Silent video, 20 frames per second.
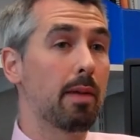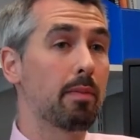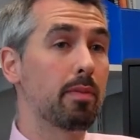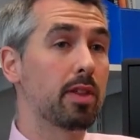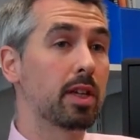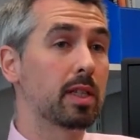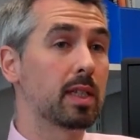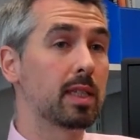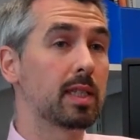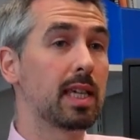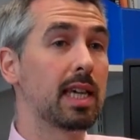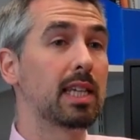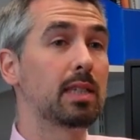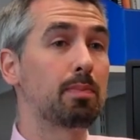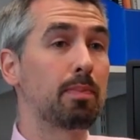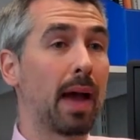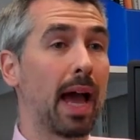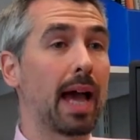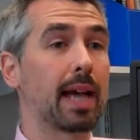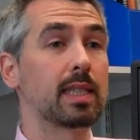the
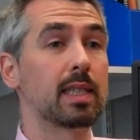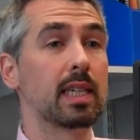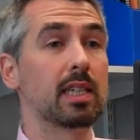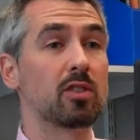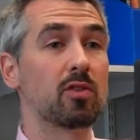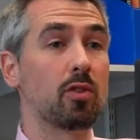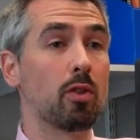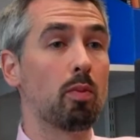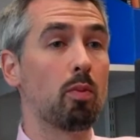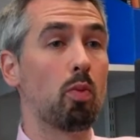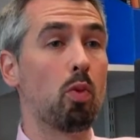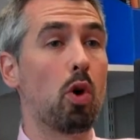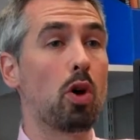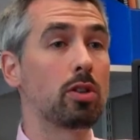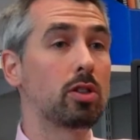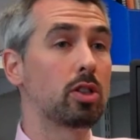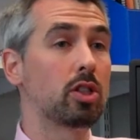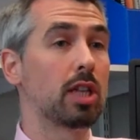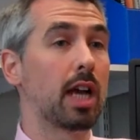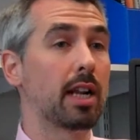disease passes from
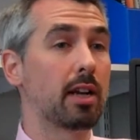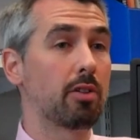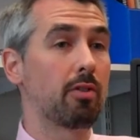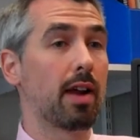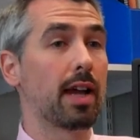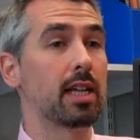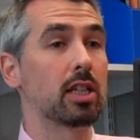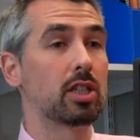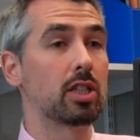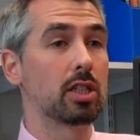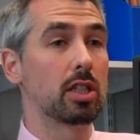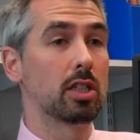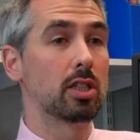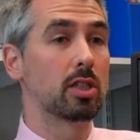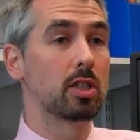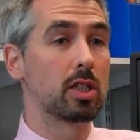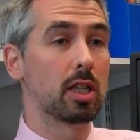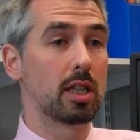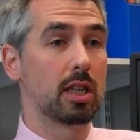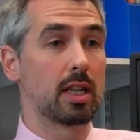one
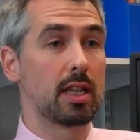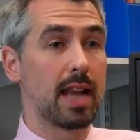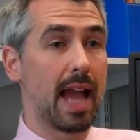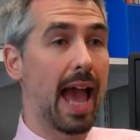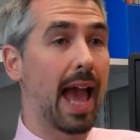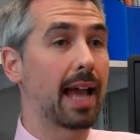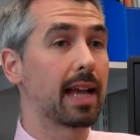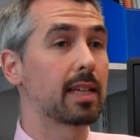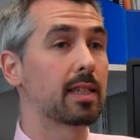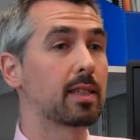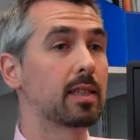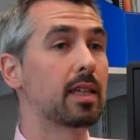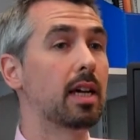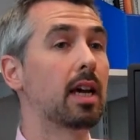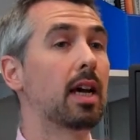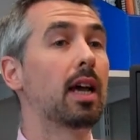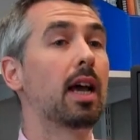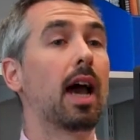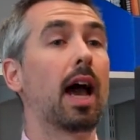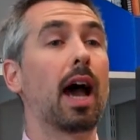generation to the next,
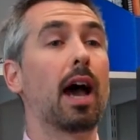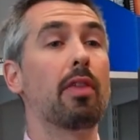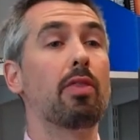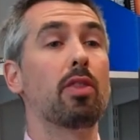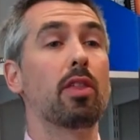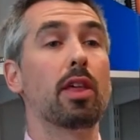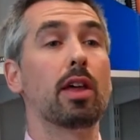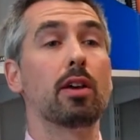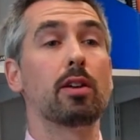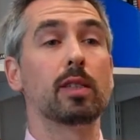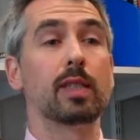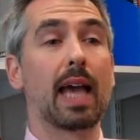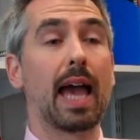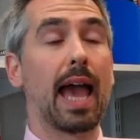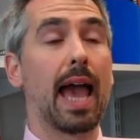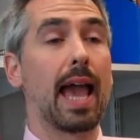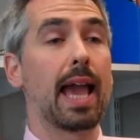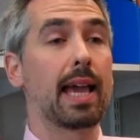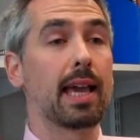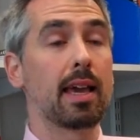and there's
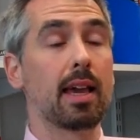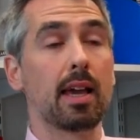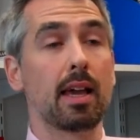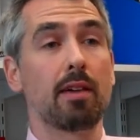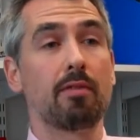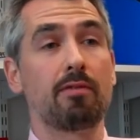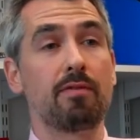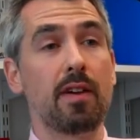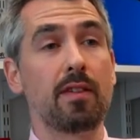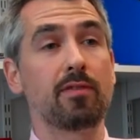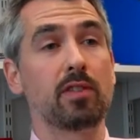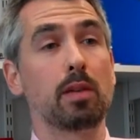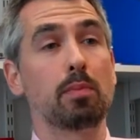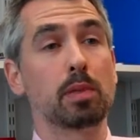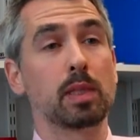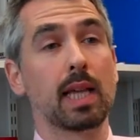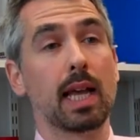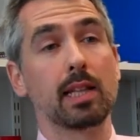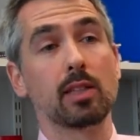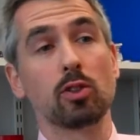a
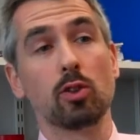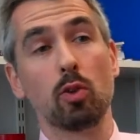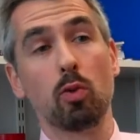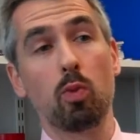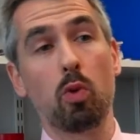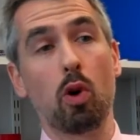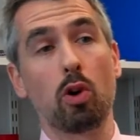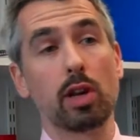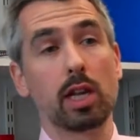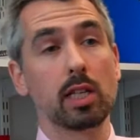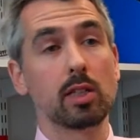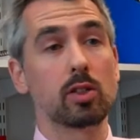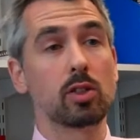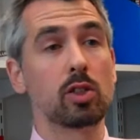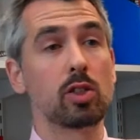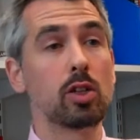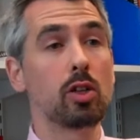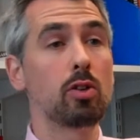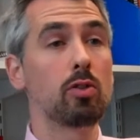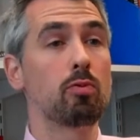50% or 1 in
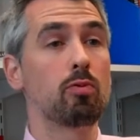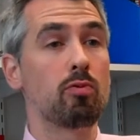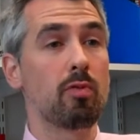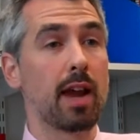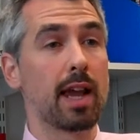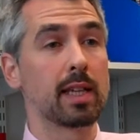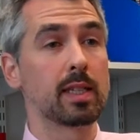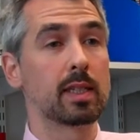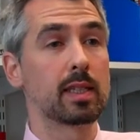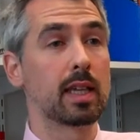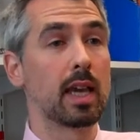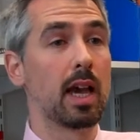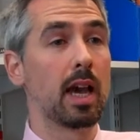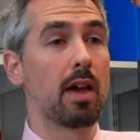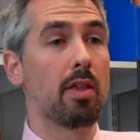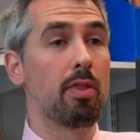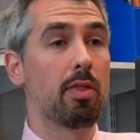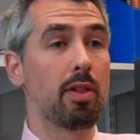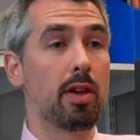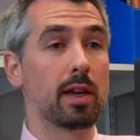2 risk
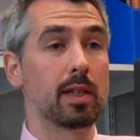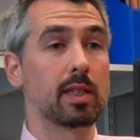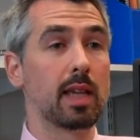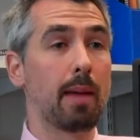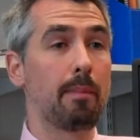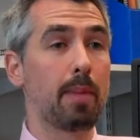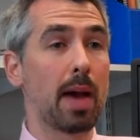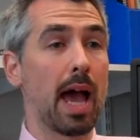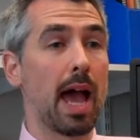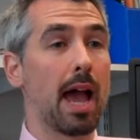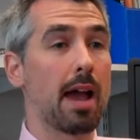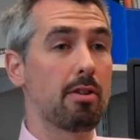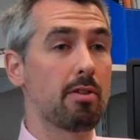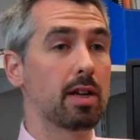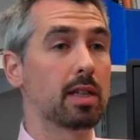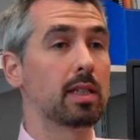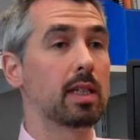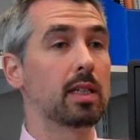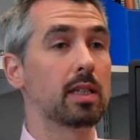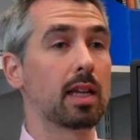that a
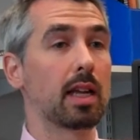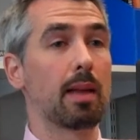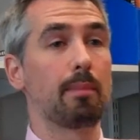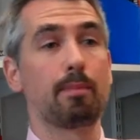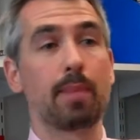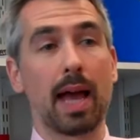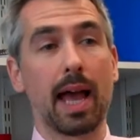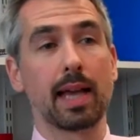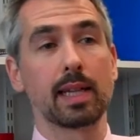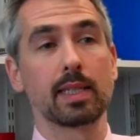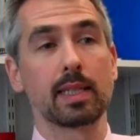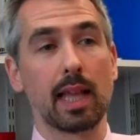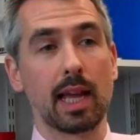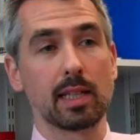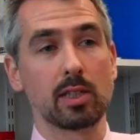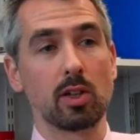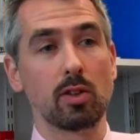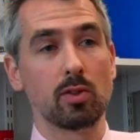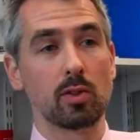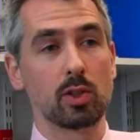parent is going to pass
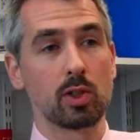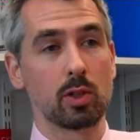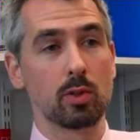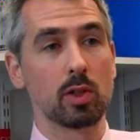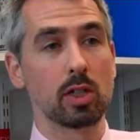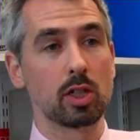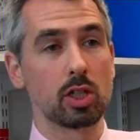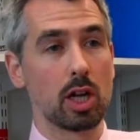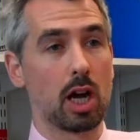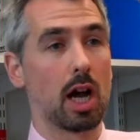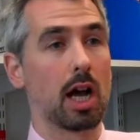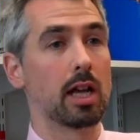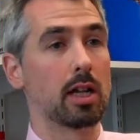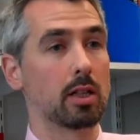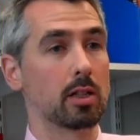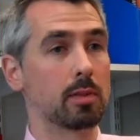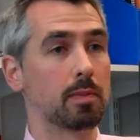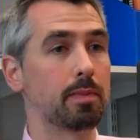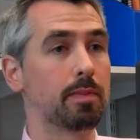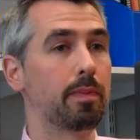that on to a child.